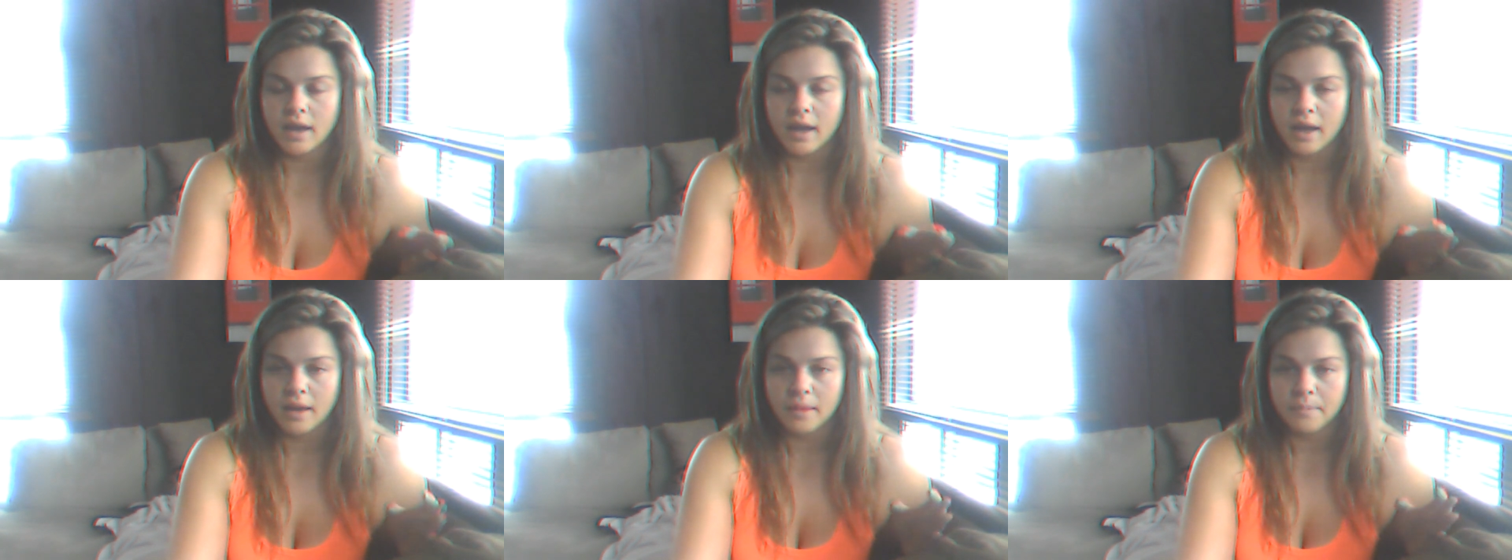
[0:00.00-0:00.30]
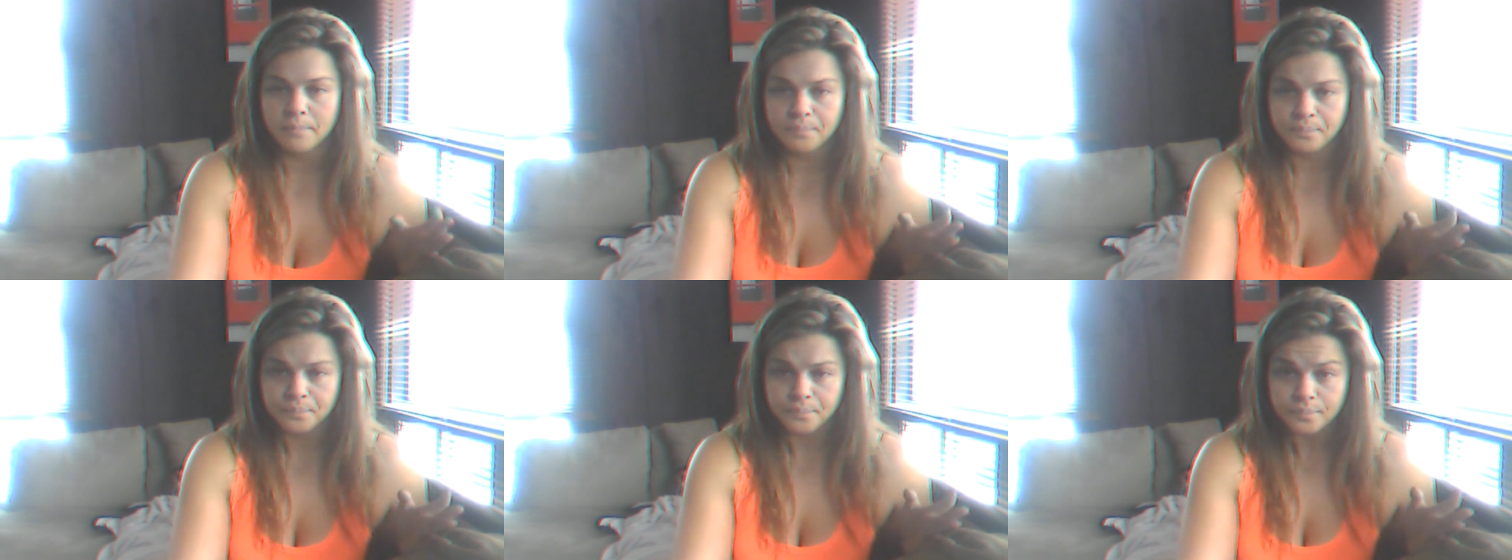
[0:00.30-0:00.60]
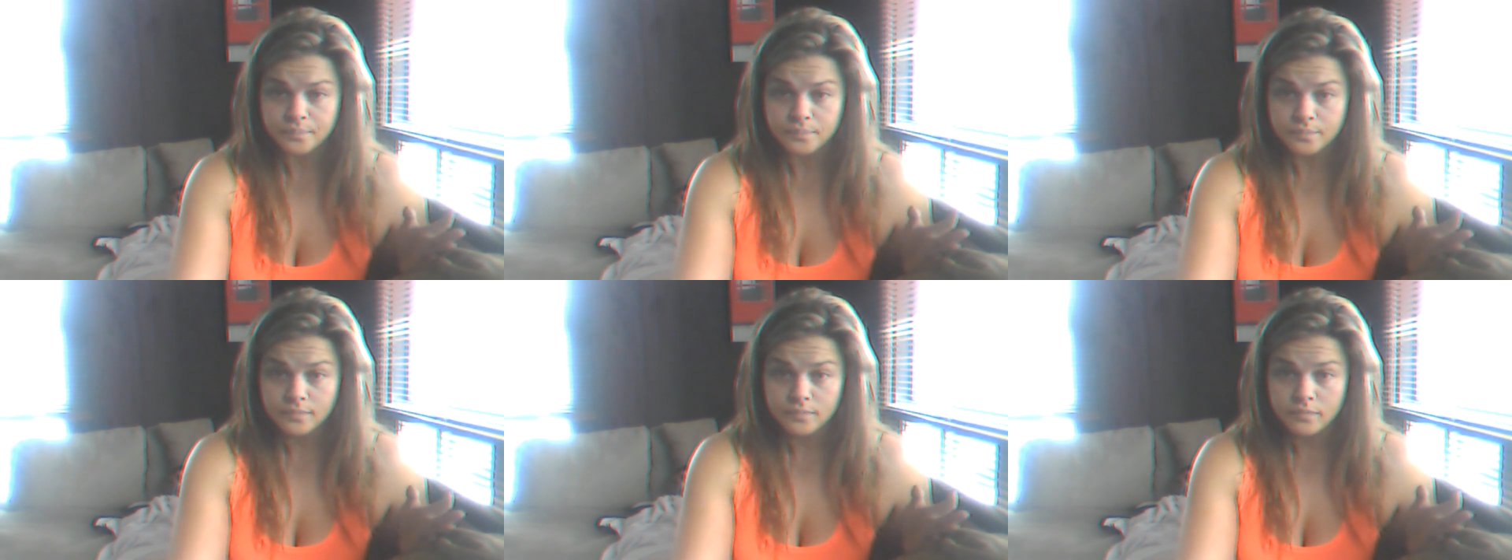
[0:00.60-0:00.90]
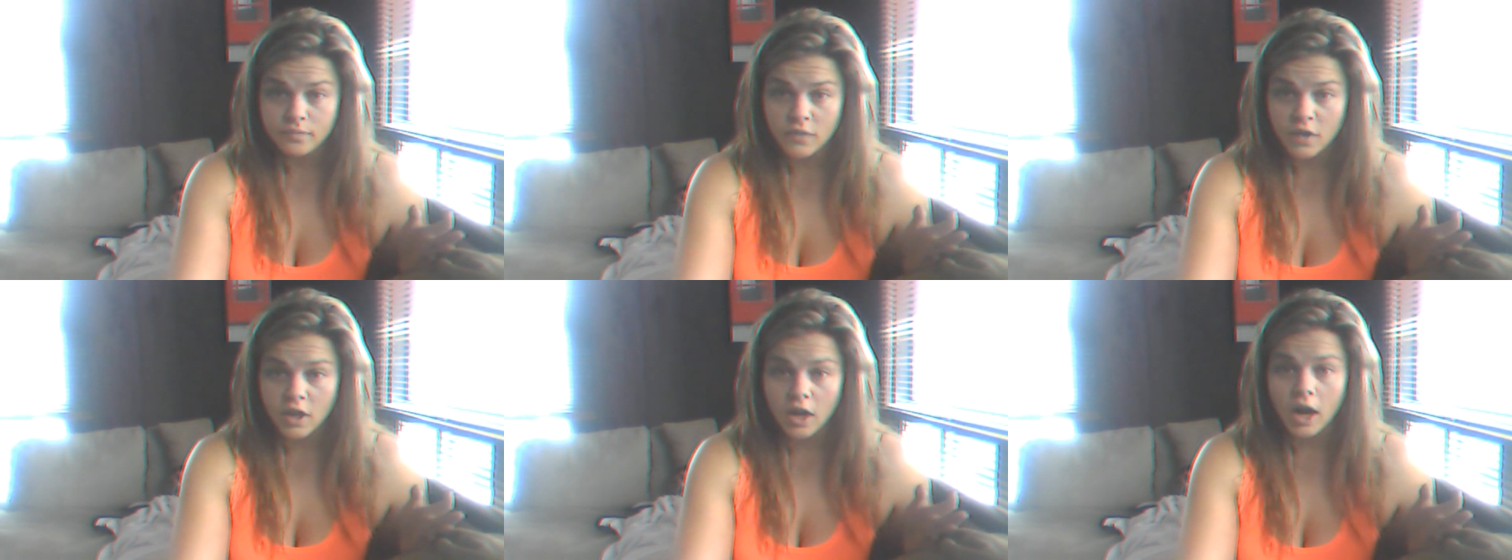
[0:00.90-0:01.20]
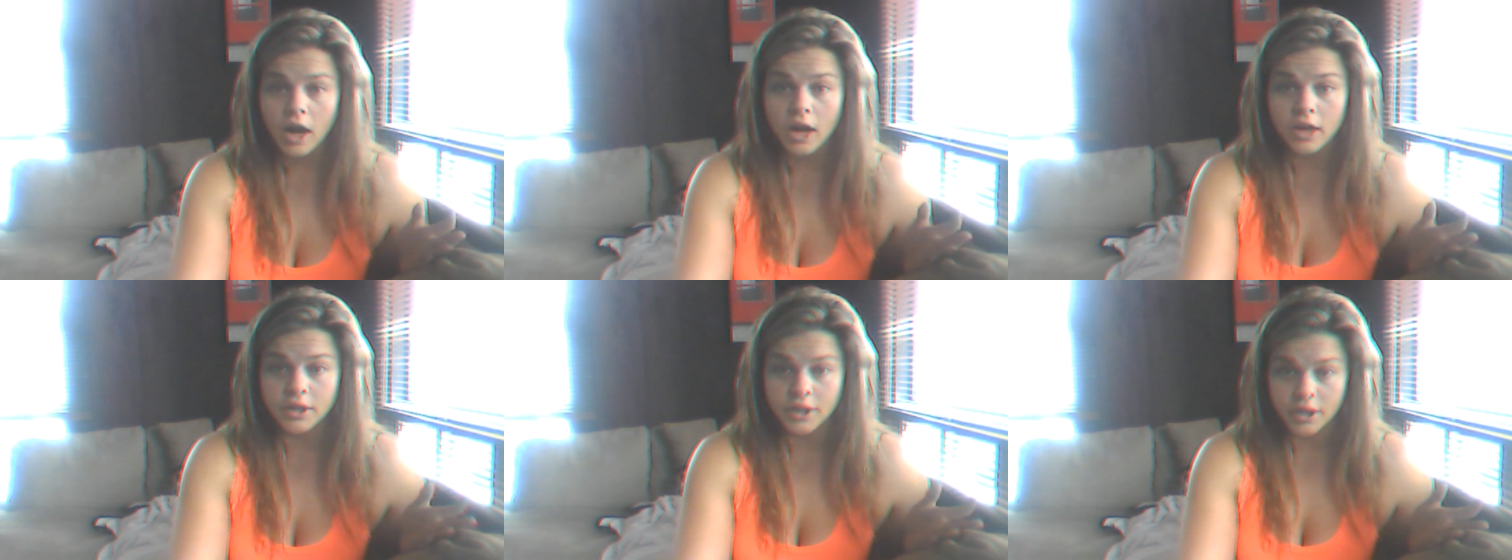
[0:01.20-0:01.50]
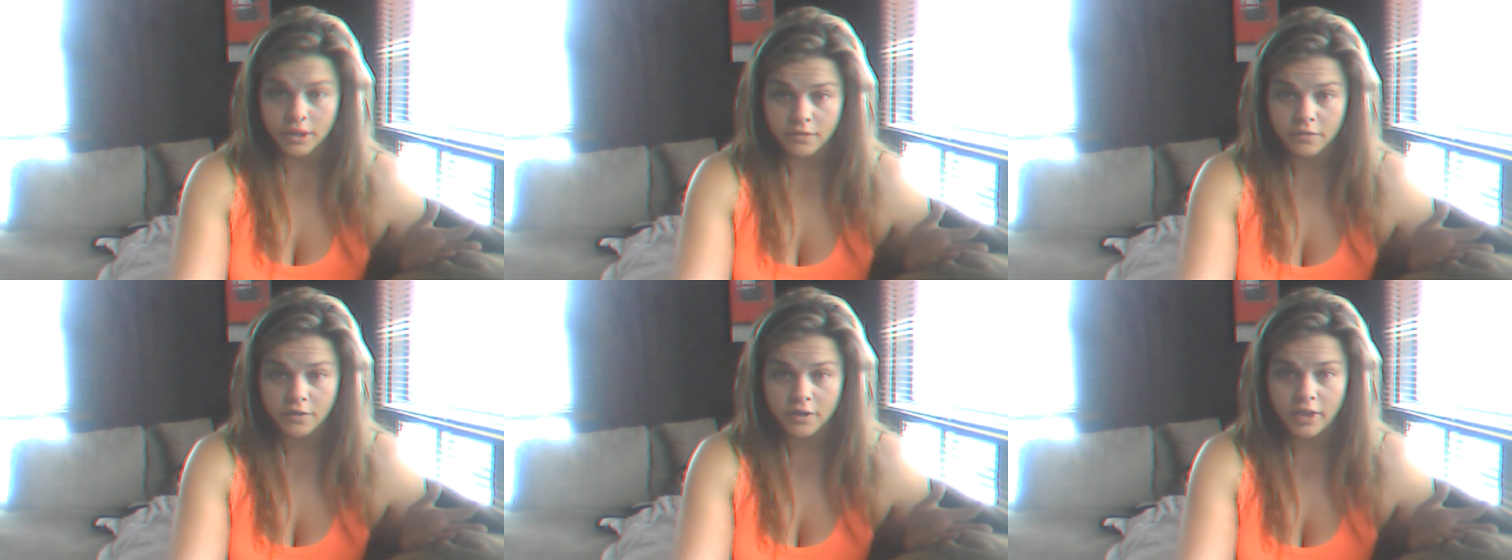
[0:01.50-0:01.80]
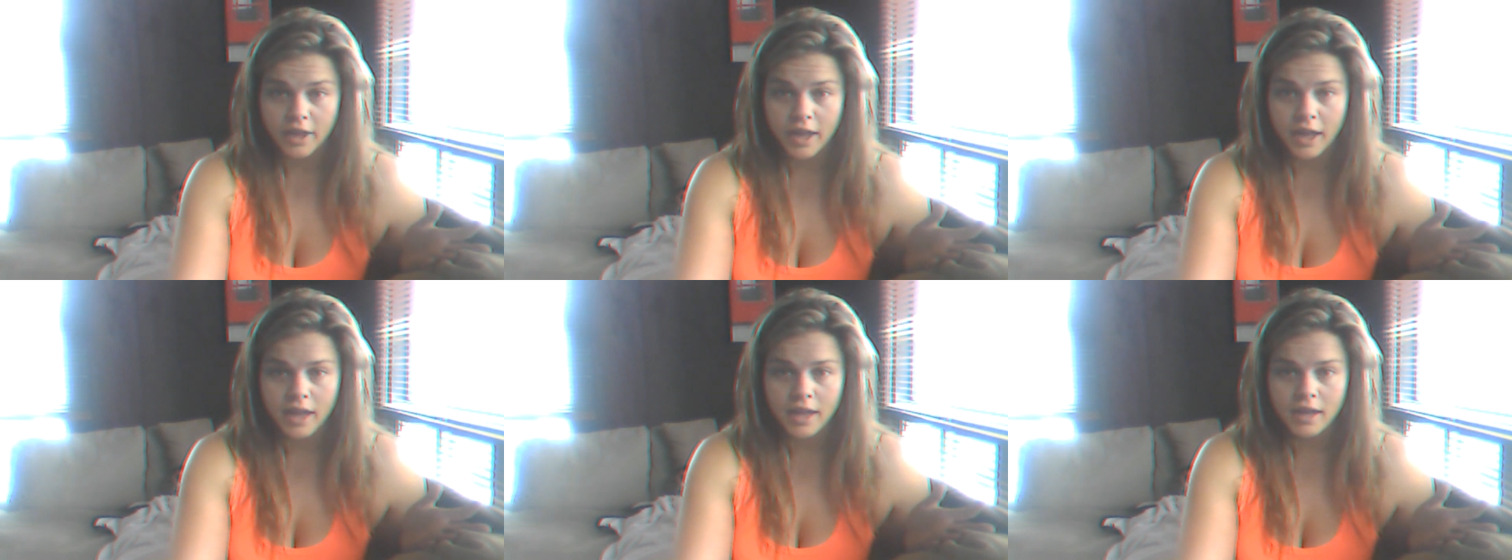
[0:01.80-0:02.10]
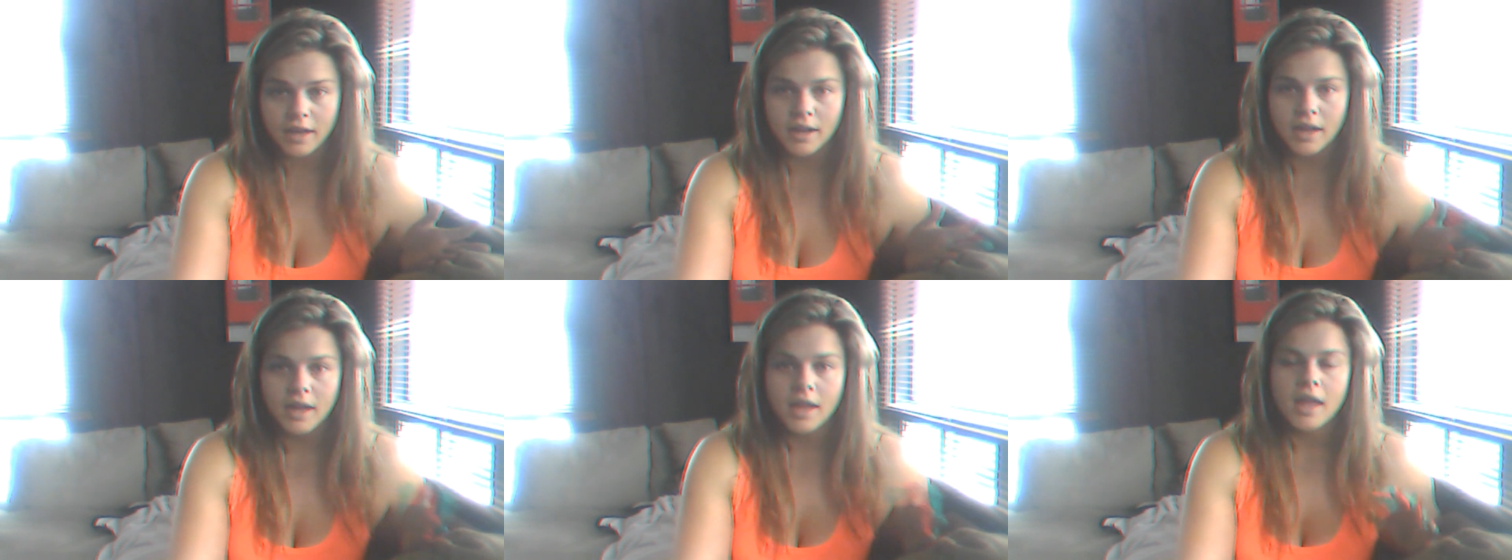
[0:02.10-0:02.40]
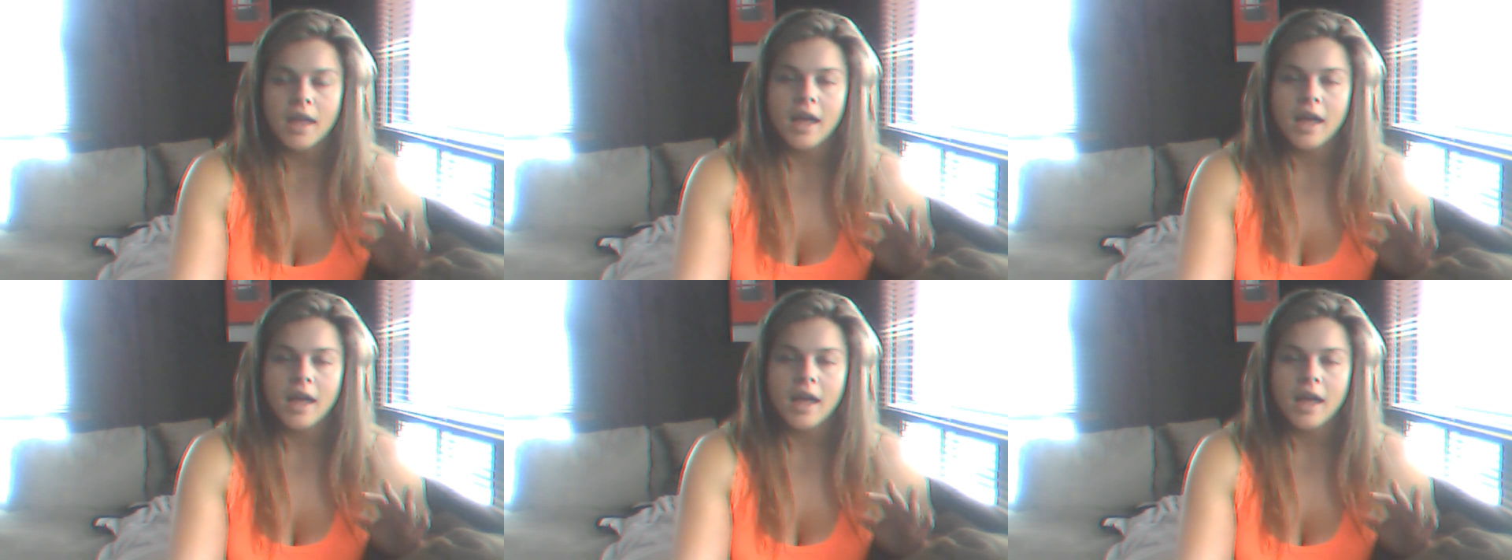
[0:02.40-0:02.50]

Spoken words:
are good for that.